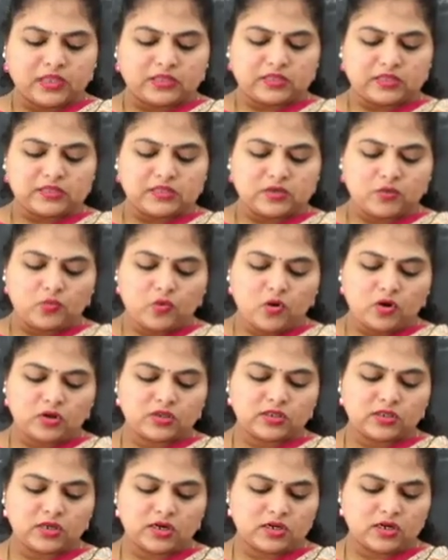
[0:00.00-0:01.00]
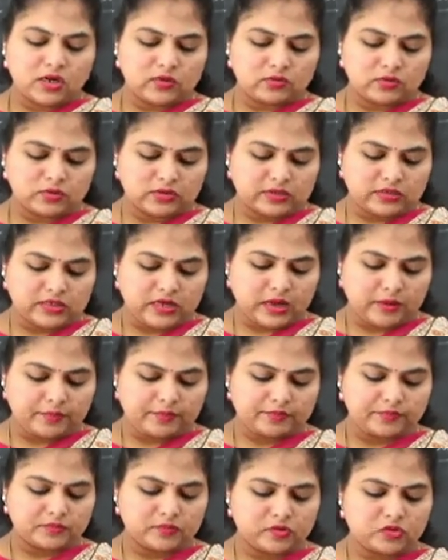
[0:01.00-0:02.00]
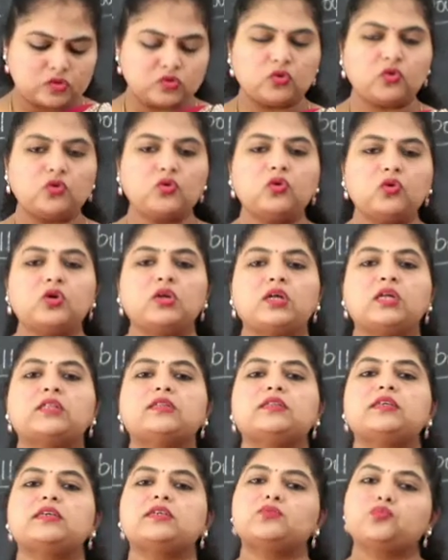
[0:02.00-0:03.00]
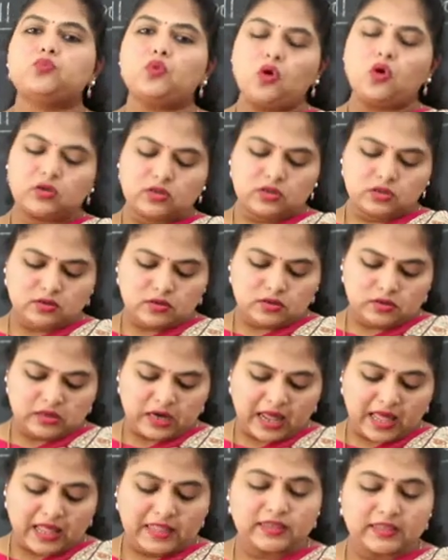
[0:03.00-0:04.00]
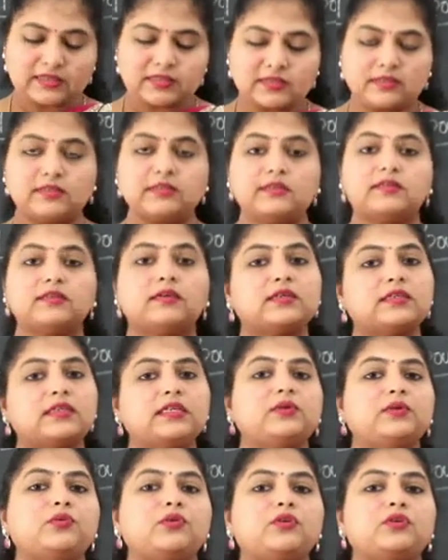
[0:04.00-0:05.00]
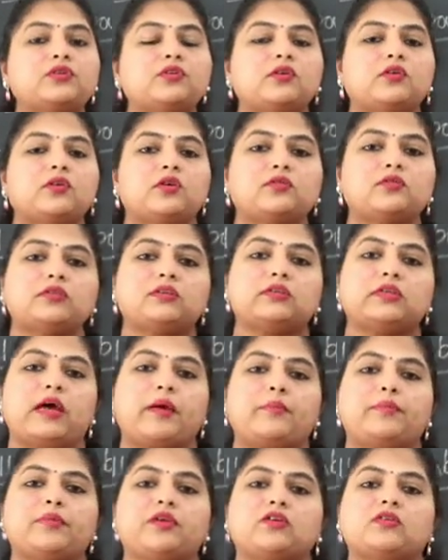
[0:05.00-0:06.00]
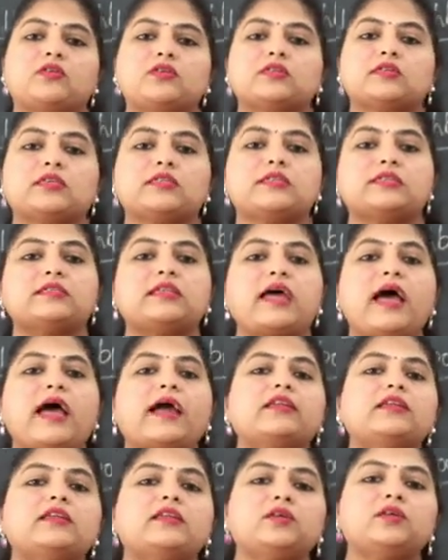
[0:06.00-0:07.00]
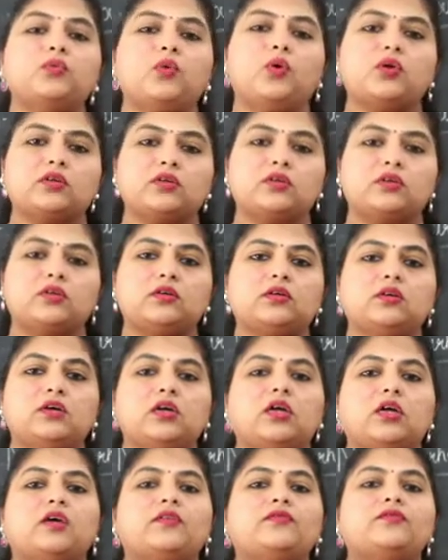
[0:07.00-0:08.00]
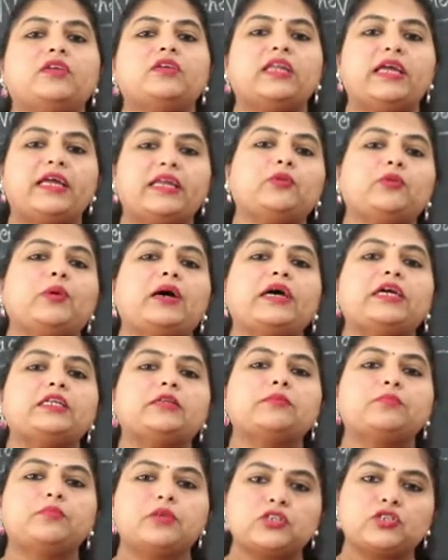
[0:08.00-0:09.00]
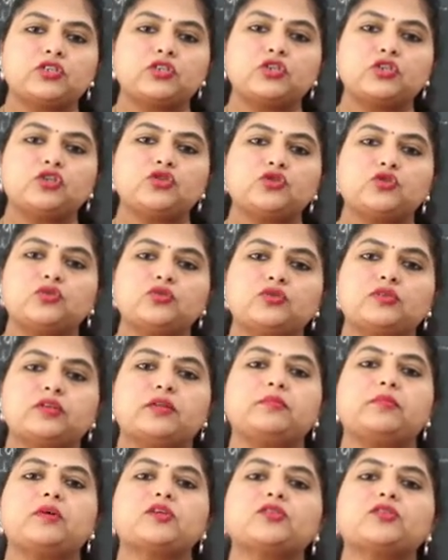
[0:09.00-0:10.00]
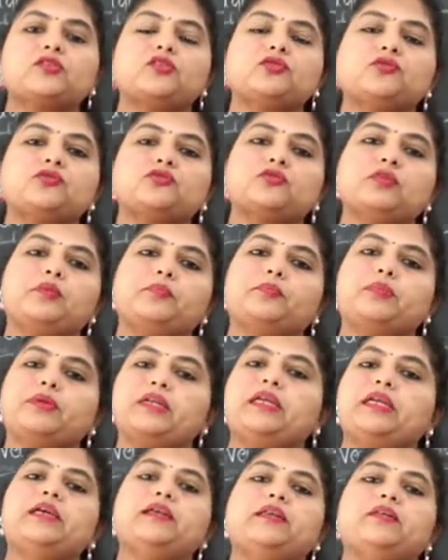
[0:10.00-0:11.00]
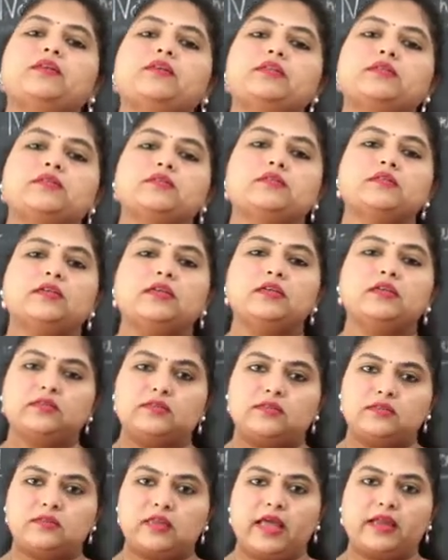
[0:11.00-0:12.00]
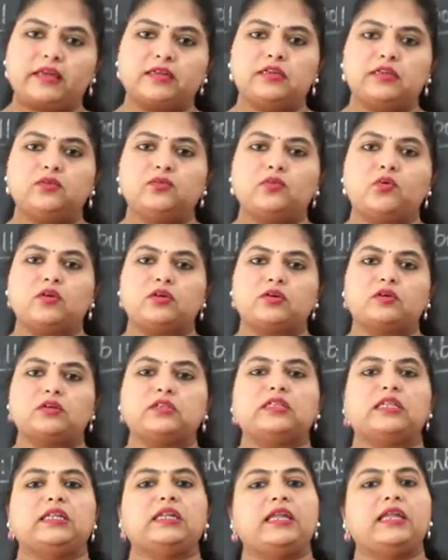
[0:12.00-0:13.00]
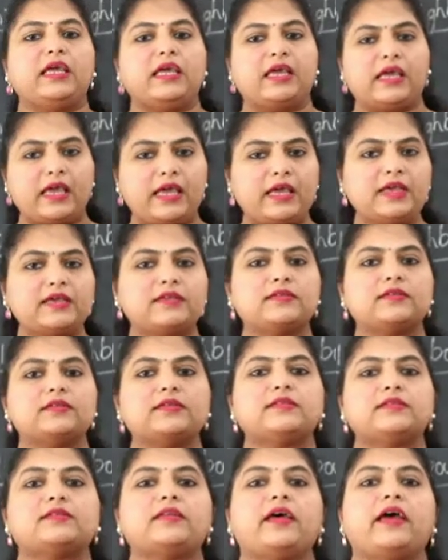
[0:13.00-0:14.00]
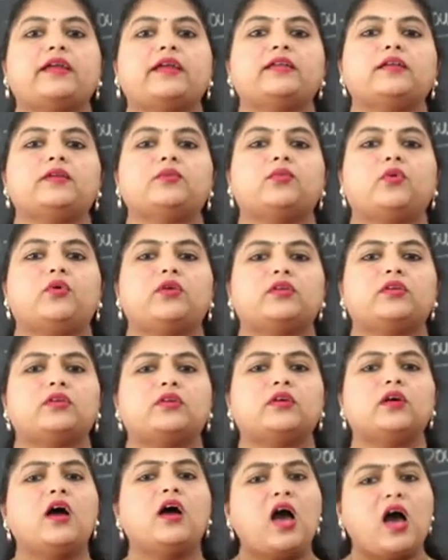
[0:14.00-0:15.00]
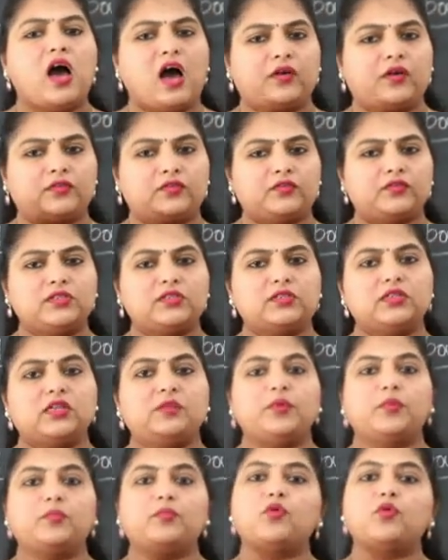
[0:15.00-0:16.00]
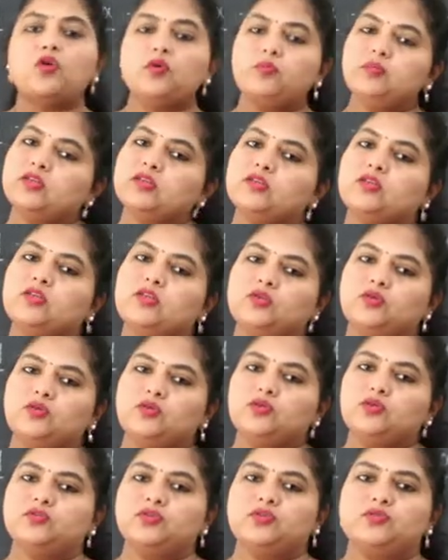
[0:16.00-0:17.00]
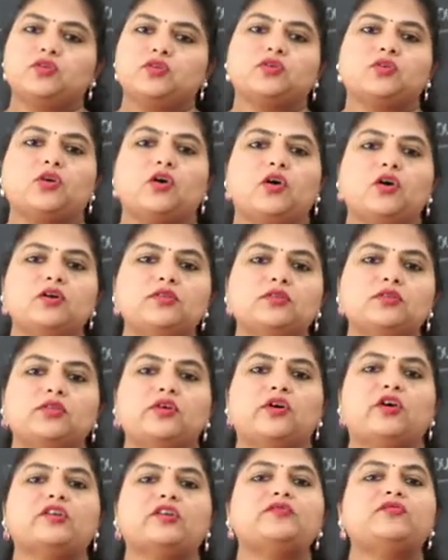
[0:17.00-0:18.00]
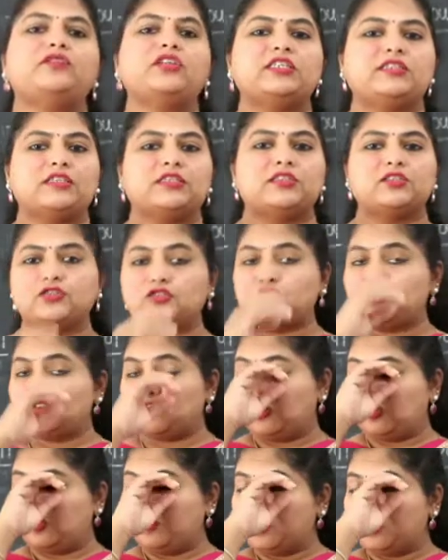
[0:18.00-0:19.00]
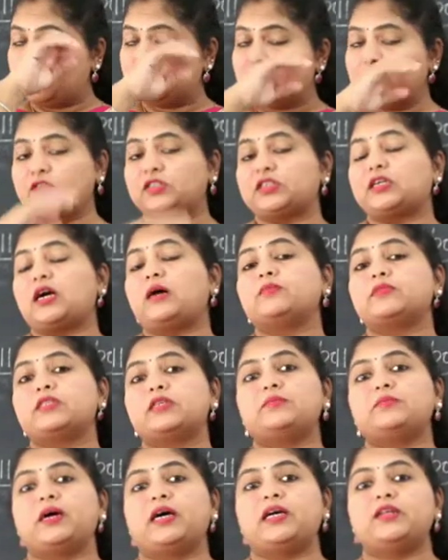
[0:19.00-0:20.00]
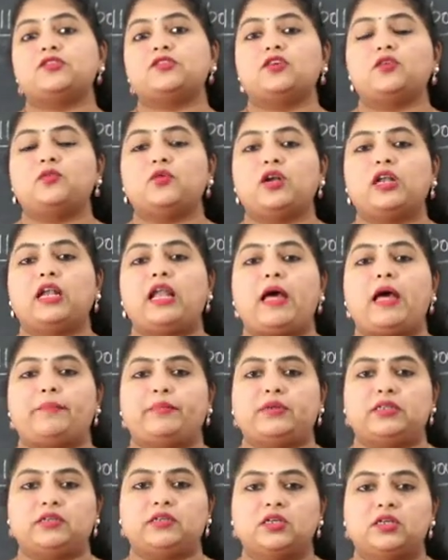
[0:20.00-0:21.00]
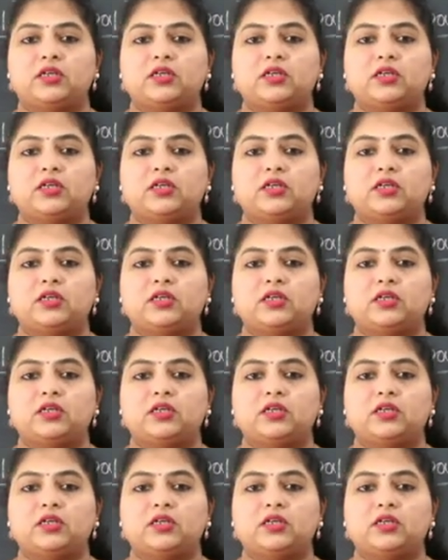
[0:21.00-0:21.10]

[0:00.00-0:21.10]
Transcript: There's a water around the tap. So there's water and it's dirty water around the tap because the stagnant water will invite mosquitoes and mosquitoes will breed in stagnant water. They'll lay eggs in the stagnant water. Afterwards there will be more mosquitoes which will cause a lot of diseases to you all, because if it comes and bites you all, what will happen?